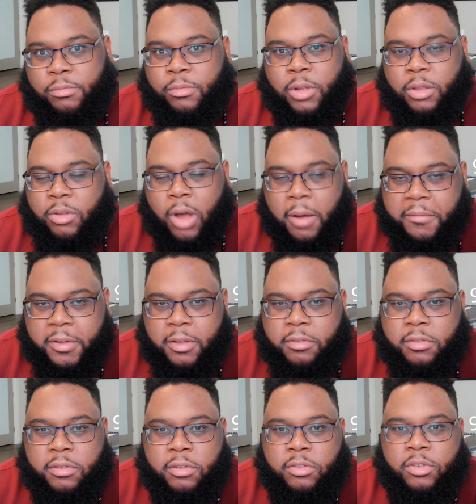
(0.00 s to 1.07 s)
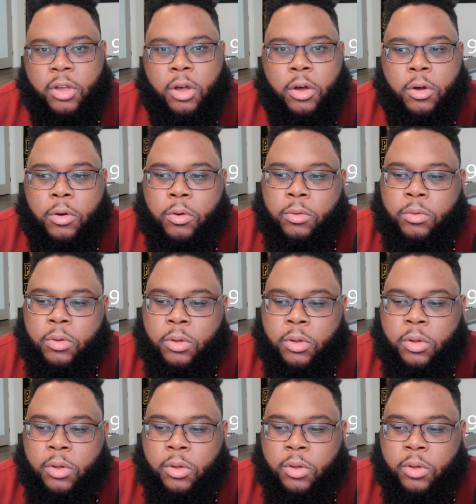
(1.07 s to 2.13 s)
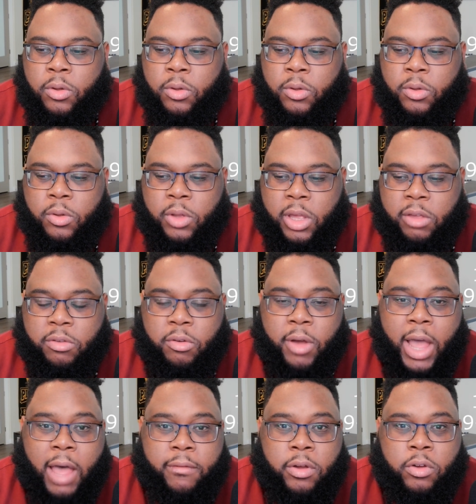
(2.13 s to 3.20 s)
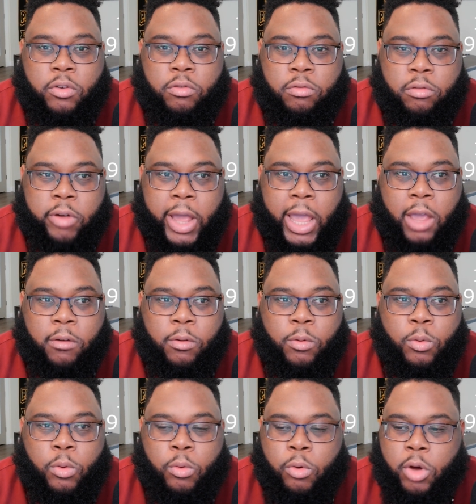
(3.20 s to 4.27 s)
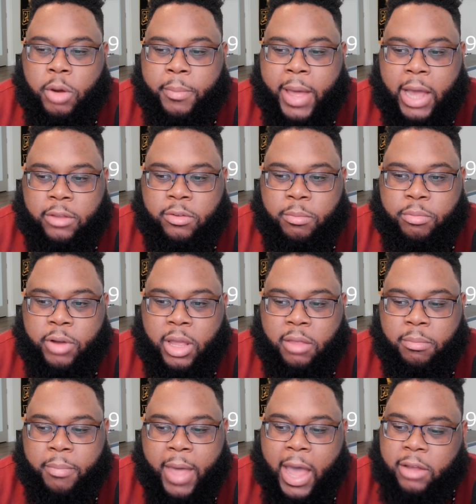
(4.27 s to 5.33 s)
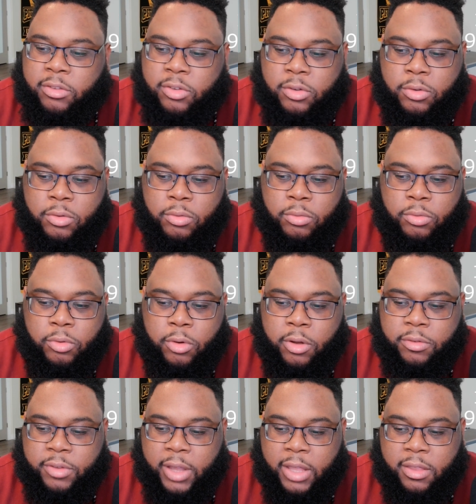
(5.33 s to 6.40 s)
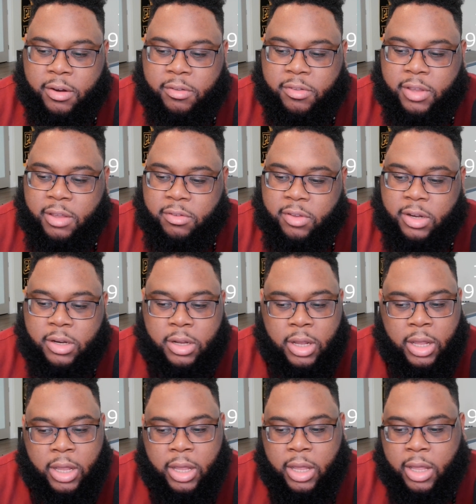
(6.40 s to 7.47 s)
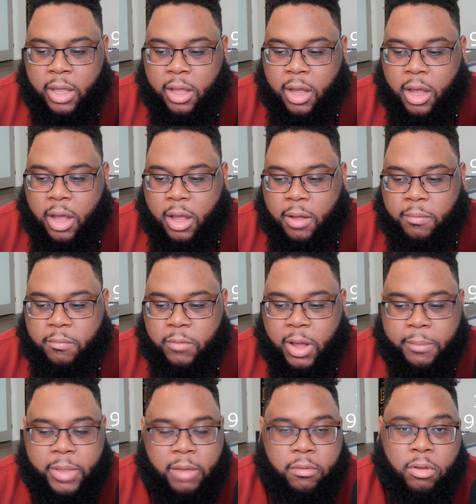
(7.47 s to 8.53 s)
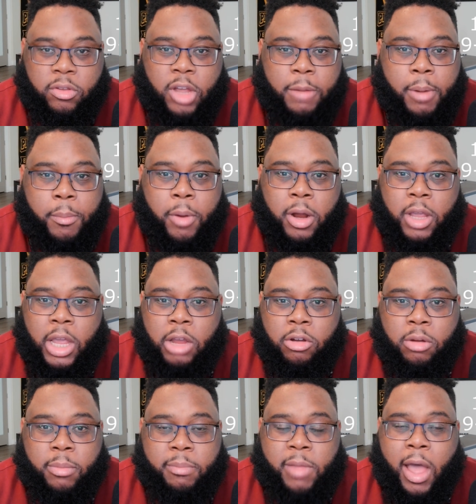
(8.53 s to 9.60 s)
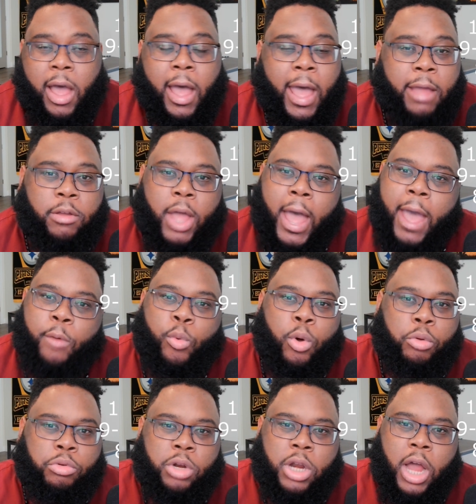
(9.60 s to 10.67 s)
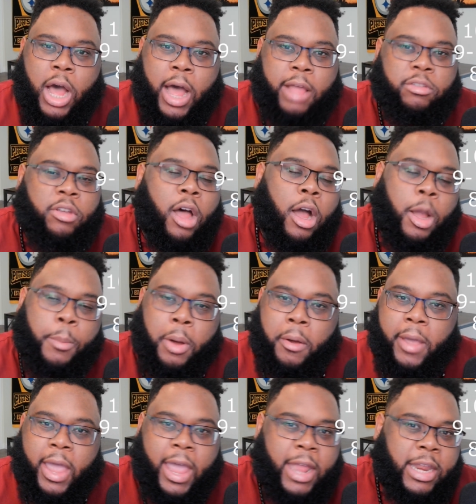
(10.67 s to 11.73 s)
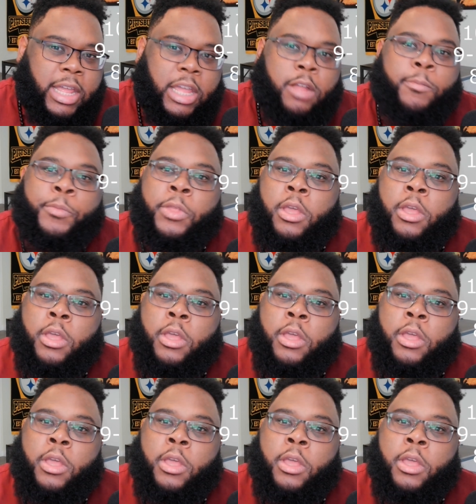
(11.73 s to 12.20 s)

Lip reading: It's obvious. So he's going to have a great quarterback to bring it back to towards the end of the season. I'm not even going to talk about Mark Ingram. I will not talk about any